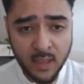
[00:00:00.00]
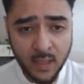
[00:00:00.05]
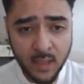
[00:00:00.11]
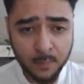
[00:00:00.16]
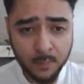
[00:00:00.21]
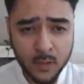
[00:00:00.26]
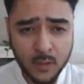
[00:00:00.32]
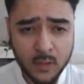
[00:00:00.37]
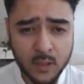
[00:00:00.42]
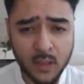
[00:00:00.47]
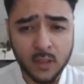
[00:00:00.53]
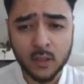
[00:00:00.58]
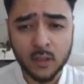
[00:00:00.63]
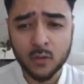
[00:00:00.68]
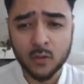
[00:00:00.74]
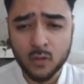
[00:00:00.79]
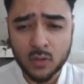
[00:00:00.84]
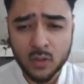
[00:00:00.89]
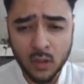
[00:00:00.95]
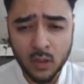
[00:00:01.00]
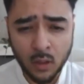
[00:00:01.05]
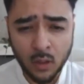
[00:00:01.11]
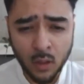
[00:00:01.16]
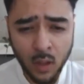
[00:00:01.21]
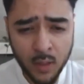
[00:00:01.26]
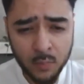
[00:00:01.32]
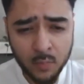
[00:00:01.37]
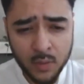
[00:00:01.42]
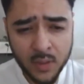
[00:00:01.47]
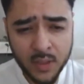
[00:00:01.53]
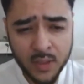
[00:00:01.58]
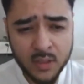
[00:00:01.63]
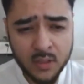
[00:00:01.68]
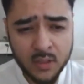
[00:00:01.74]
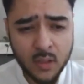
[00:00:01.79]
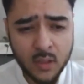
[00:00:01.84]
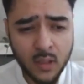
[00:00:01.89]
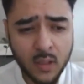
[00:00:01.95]
They can use the libraries,
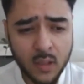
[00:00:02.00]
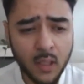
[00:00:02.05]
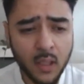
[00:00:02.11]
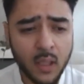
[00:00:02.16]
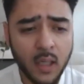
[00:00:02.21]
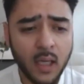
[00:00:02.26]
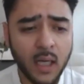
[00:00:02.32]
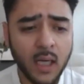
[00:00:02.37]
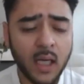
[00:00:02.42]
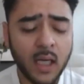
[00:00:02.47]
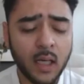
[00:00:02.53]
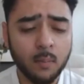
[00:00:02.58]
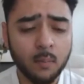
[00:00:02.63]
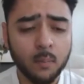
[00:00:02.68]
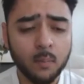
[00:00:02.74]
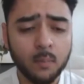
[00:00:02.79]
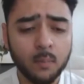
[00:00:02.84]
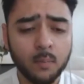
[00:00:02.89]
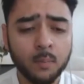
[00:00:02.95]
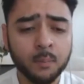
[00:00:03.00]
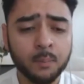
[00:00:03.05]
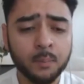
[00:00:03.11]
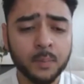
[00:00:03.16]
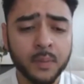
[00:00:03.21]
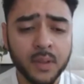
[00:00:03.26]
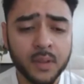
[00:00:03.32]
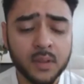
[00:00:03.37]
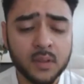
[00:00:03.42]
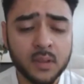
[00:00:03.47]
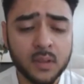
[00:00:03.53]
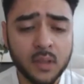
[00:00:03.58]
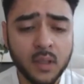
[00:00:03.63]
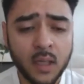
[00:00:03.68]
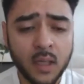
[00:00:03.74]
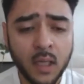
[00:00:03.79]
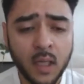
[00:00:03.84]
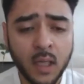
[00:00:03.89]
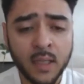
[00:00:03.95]
but
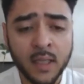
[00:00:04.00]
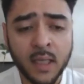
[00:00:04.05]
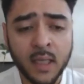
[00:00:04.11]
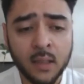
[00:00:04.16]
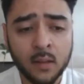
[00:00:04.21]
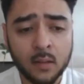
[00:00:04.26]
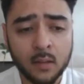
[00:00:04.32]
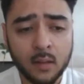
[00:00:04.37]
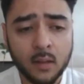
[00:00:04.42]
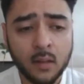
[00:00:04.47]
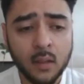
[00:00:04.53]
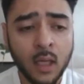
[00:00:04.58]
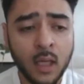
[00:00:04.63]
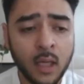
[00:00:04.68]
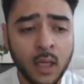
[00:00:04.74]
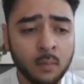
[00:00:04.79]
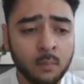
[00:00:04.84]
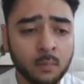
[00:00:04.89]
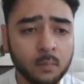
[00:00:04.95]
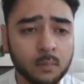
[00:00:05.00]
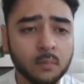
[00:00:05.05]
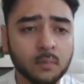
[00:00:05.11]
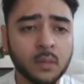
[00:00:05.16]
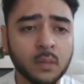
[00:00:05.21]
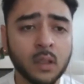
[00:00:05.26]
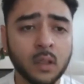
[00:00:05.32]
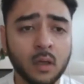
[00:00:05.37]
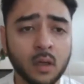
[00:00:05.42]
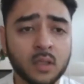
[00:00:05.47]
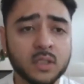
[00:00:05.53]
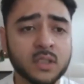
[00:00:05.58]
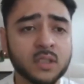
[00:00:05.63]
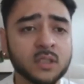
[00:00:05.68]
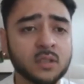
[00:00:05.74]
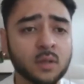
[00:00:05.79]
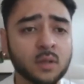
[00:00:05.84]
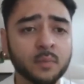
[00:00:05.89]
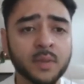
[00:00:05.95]
again, classes are a bit
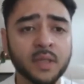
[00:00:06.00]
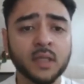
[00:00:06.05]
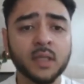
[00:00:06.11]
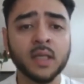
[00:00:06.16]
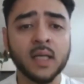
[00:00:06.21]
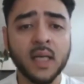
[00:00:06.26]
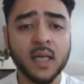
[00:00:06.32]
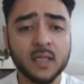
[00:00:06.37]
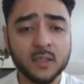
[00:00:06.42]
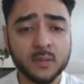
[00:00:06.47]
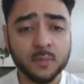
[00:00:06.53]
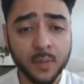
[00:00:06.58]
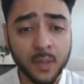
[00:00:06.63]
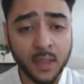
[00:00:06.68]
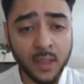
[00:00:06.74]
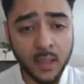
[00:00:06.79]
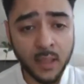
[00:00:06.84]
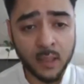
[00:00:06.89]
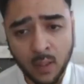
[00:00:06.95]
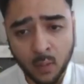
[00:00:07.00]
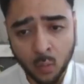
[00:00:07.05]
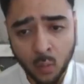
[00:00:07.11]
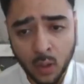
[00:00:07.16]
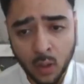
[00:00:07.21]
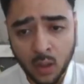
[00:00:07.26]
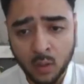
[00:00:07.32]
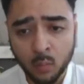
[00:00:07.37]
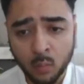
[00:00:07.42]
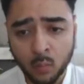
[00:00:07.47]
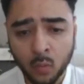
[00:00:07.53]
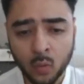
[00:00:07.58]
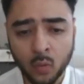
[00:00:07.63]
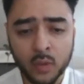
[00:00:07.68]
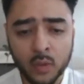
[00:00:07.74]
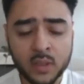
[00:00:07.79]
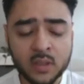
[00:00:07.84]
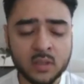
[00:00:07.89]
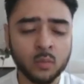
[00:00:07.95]
less. But again, you get to network
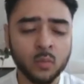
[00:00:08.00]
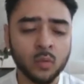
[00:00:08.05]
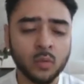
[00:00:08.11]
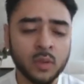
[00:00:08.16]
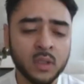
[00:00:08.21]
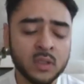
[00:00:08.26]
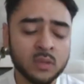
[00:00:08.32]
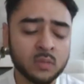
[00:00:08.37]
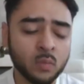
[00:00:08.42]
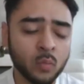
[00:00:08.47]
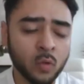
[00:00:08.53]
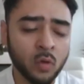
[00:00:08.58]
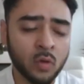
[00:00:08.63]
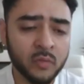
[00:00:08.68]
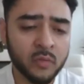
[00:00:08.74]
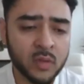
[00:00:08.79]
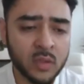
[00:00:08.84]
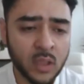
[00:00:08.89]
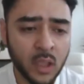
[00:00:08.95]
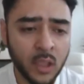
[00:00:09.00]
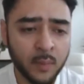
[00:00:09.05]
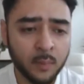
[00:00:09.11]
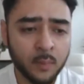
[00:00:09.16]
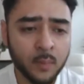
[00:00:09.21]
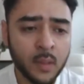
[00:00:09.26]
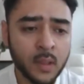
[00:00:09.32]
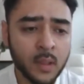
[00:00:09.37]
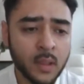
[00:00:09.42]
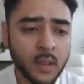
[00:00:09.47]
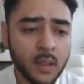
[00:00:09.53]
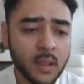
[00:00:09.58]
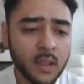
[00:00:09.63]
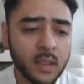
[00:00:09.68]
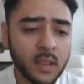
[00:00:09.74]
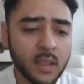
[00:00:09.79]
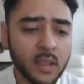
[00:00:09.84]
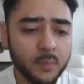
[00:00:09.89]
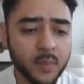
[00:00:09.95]
more. It's more of a time
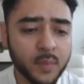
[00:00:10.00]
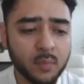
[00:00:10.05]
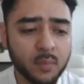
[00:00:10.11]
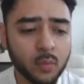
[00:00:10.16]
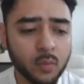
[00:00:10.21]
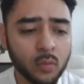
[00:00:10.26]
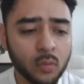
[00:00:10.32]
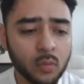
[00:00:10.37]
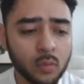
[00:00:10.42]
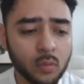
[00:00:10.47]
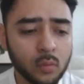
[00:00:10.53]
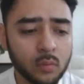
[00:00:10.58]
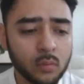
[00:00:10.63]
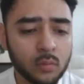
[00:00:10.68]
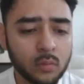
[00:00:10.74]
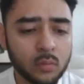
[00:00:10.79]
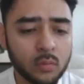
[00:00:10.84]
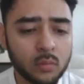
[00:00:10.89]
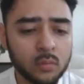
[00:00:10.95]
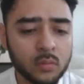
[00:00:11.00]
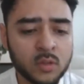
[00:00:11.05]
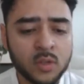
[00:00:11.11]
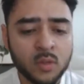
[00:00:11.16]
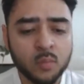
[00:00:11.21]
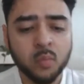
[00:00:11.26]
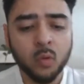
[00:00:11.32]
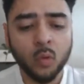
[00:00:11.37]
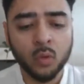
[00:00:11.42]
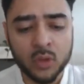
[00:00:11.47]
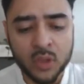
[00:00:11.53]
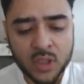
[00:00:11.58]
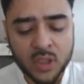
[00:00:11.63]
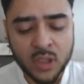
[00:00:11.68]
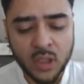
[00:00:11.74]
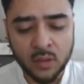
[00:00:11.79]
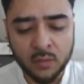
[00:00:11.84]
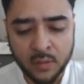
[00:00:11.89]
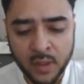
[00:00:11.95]
that people support each
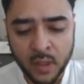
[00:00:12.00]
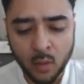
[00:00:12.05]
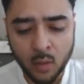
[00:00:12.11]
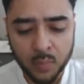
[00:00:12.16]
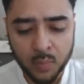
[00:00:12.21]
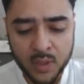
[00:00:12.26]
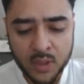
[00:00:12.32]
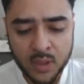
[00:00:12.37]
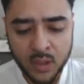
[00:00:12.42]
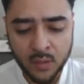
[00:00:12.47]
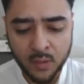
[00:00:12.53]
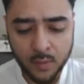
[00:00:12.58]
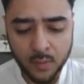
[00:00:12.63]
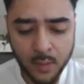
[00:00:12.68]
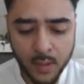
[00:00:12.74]
other and help each other.